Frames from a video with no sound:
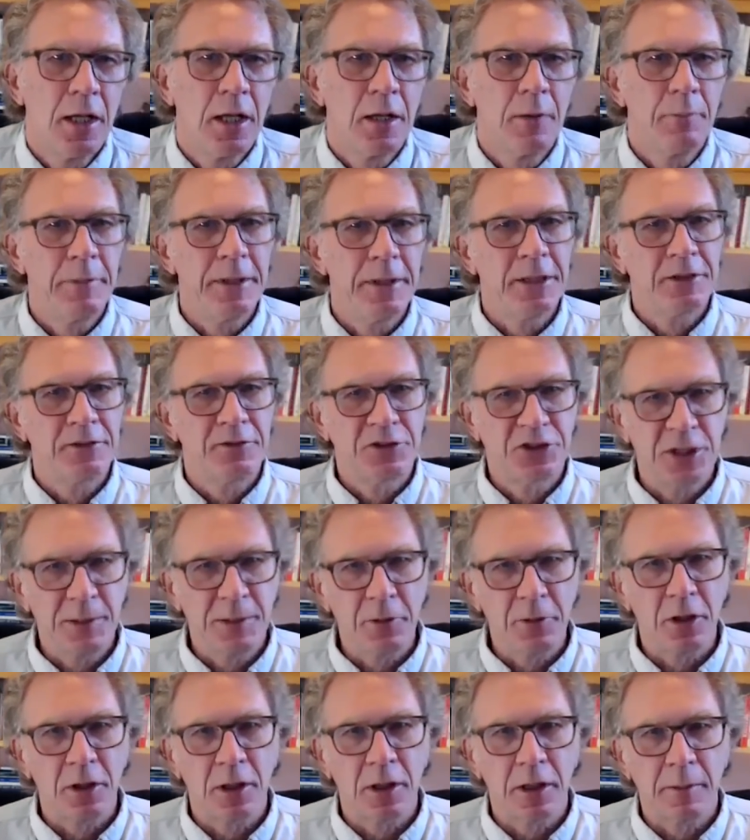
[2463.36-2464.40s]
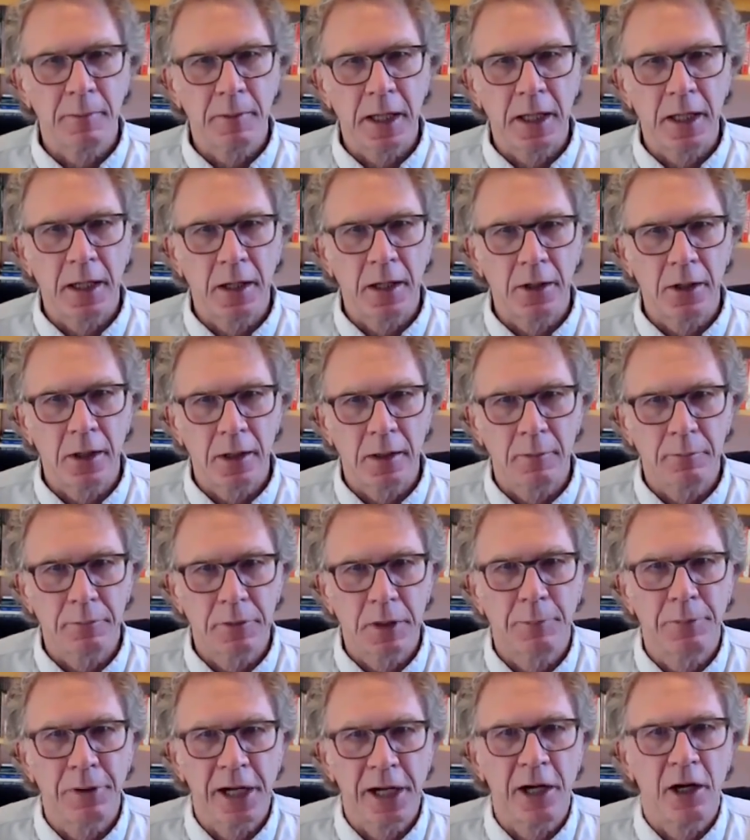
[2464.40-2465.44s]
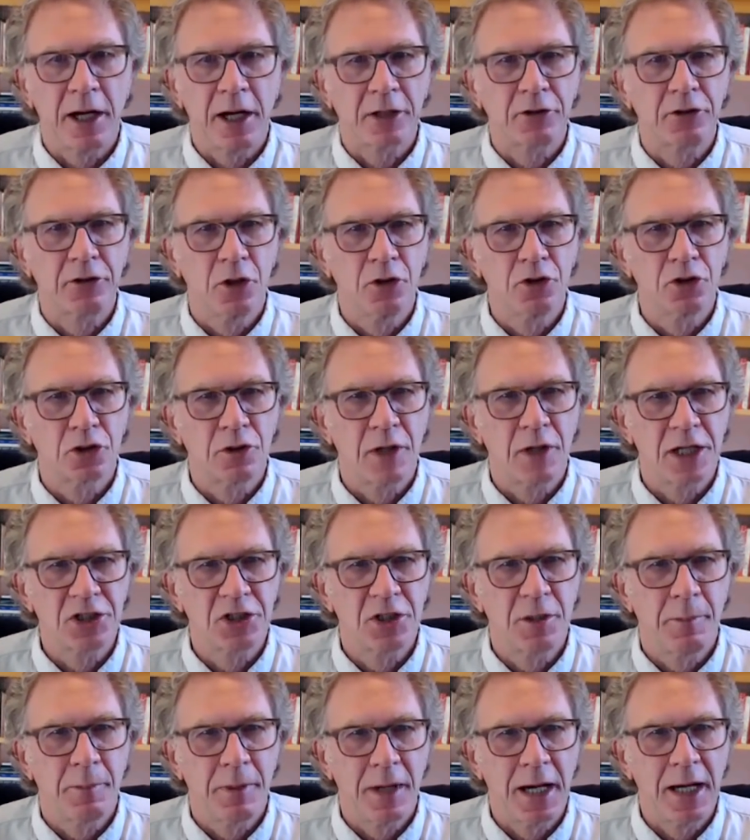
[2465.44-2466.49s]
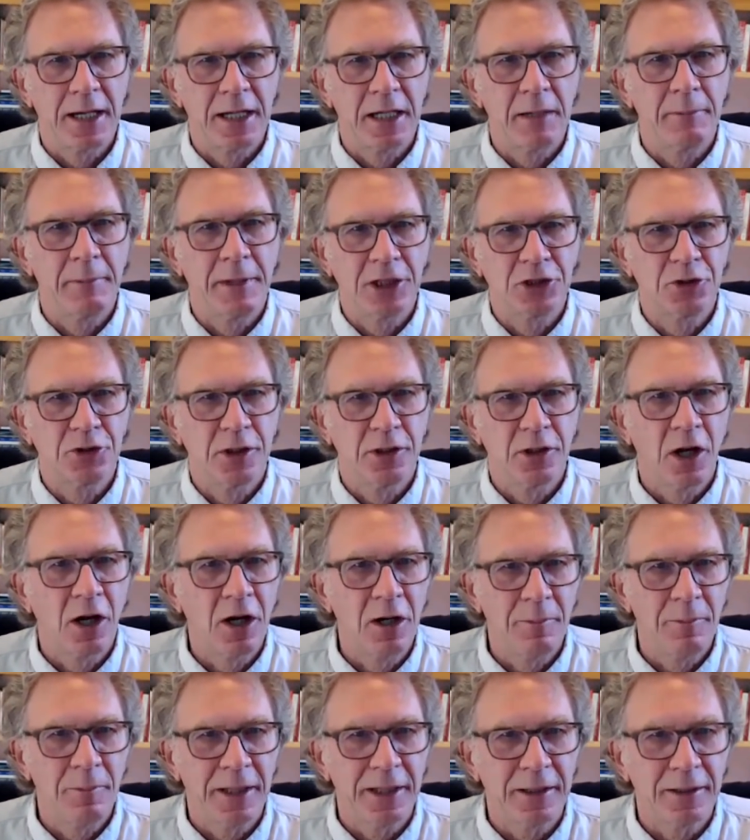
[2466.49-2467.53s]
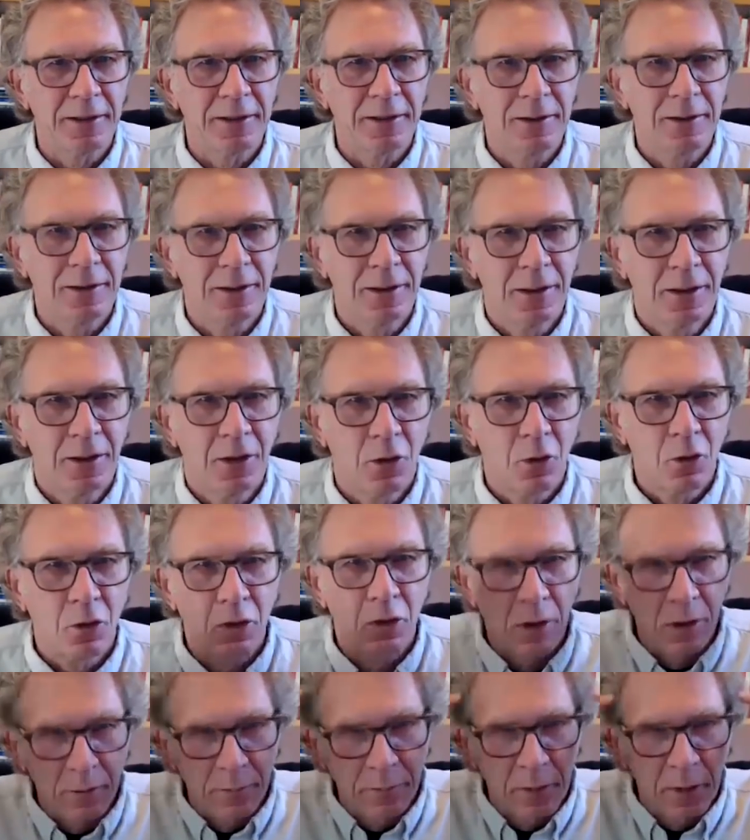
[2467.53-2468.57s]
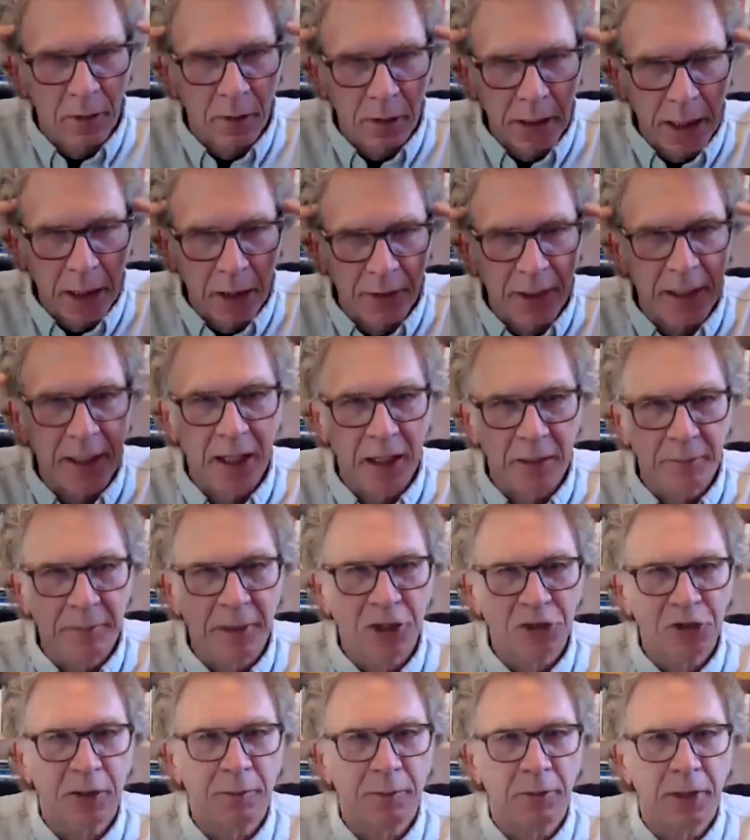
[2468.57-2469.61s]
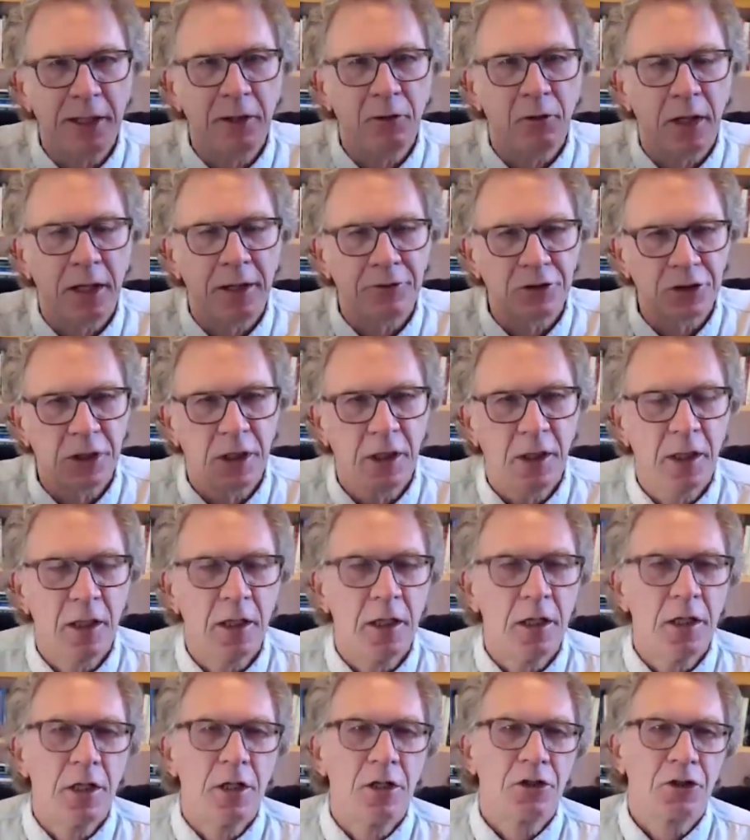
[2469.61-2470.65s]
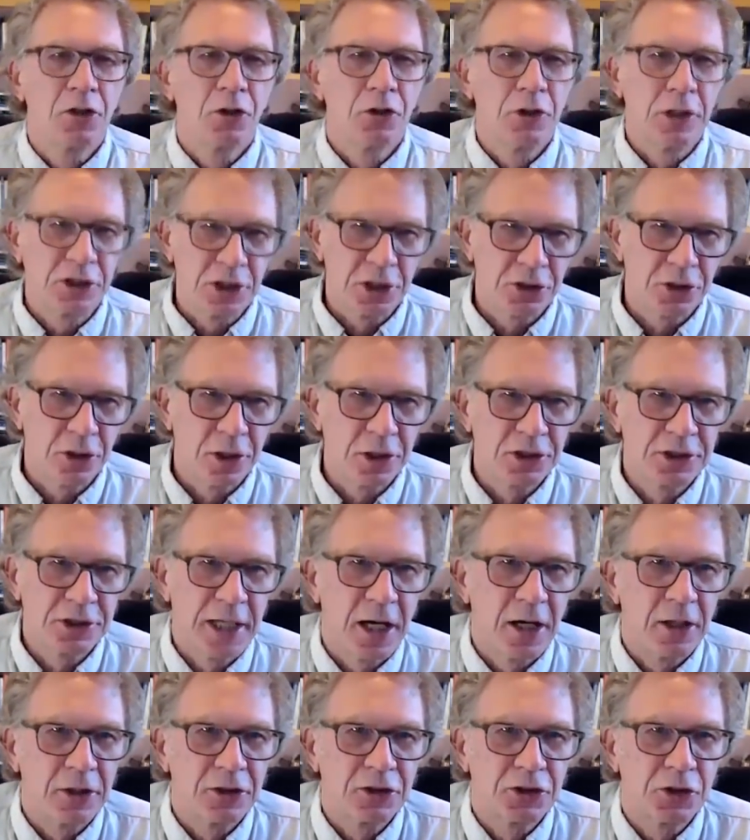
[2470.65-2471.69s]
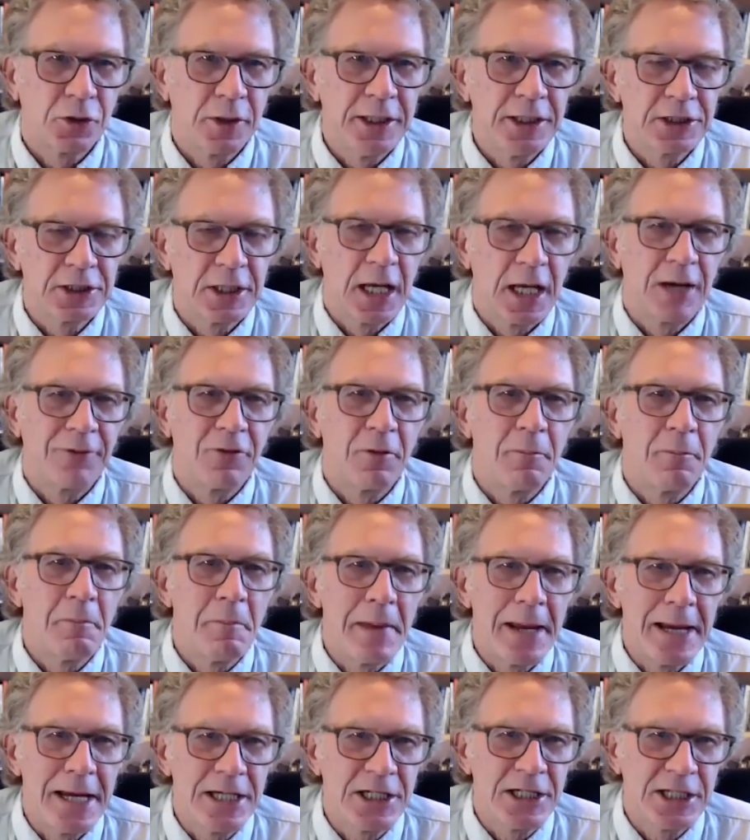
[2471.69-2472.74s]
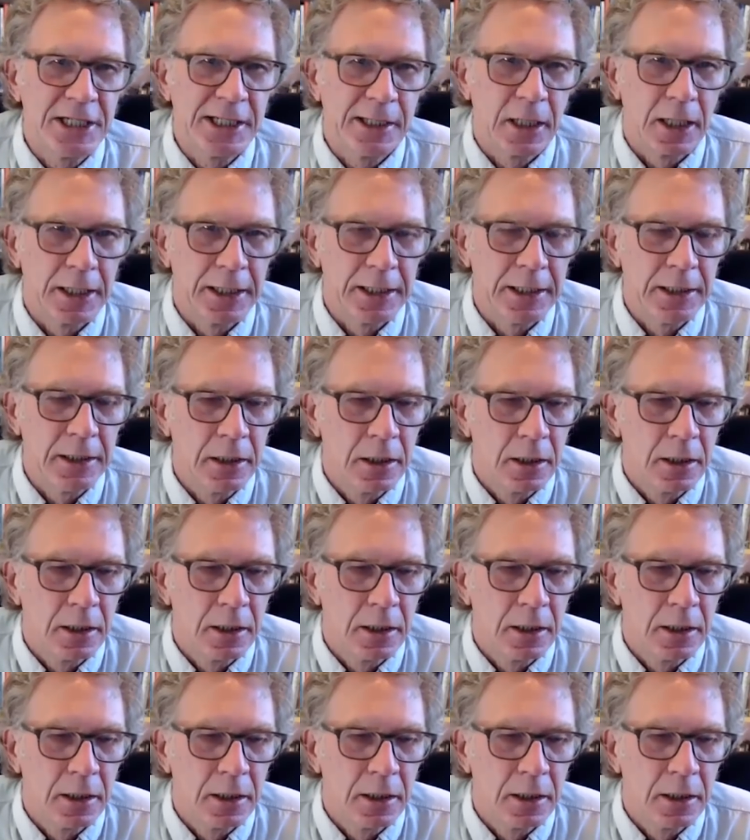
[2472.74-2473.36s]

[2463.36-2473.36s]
Be similar to putting electrodes across the body and measuring the heartbeat, or around the head measuring brainwaves. So as it turns out, trees have amazingly